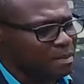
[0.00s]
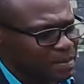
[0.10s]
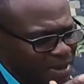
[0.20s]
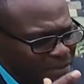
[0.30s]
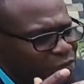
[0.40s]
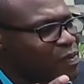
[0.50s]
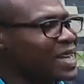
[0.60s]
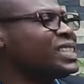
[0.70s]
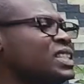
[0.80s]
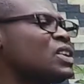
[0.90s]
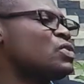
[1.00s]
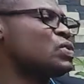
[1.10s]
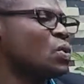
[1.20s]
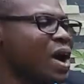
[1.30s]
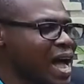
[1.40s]
been fasting
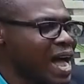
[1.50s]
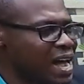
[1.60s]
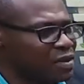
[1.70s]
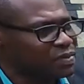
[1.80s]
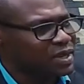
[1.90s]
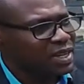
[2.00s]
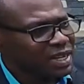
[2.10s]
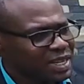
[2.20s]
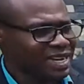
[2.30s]
to have, in